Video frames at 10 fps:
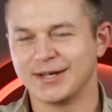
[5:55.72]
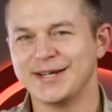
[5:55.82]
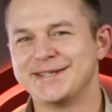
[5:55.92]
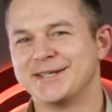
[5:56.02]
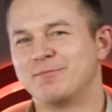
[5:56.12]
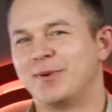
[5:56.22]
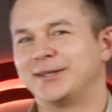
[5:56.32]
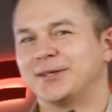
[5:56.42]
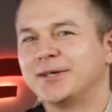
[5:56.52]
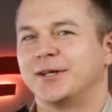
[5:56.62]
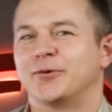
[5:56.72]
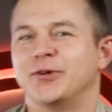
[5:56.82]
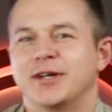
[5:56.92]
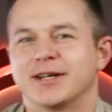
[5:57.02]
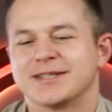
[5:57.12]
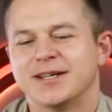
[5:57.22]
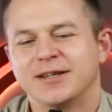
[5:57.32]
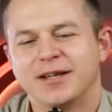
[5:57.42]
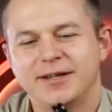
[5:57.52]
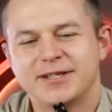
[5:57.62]
is it better than green gas?
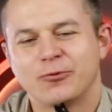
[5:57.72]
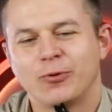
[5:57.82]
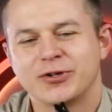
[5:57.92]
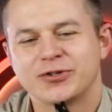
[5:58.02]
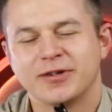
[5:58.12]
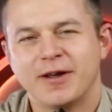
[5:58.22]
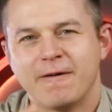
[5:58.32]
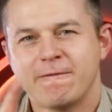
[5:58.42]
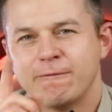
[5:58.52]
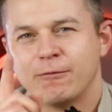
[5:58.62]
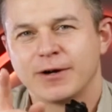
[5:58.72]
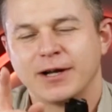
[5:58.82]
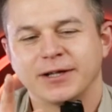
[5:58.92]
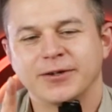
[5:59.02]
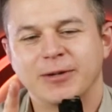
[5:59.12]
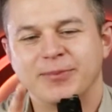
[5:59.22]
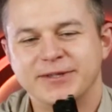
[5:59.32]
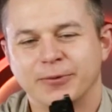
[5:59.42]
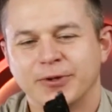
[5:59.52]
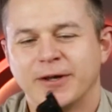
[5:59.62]
That is a question for another
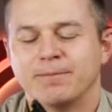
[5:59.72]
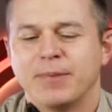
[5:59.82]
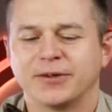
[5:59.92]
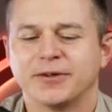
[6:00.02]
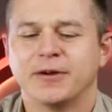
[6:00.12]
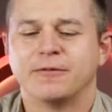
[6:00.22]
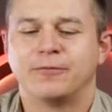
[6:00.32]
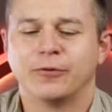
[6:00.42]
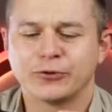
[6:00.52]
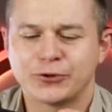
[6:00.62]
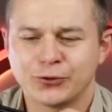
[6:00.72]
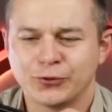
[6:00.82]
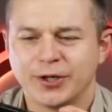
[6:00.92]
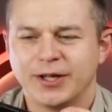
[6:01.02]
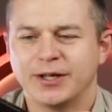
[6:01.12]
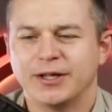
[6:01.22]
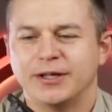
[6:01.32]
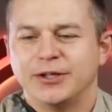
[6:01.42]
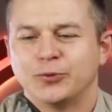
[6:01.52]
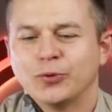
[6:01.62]
episode. But for sure,
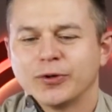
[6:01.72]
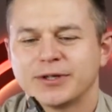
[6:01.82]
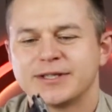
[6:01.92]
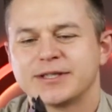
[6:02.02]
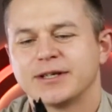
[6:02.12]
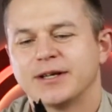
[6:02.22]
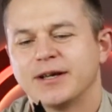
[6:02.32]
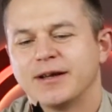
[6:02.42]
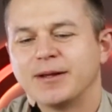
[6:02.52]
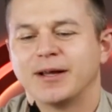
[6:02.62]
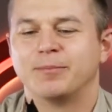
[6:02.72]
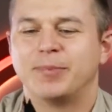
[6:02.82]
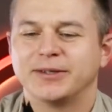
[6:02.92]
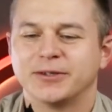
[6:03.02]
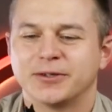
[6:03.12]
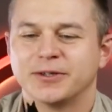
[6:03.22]
it works better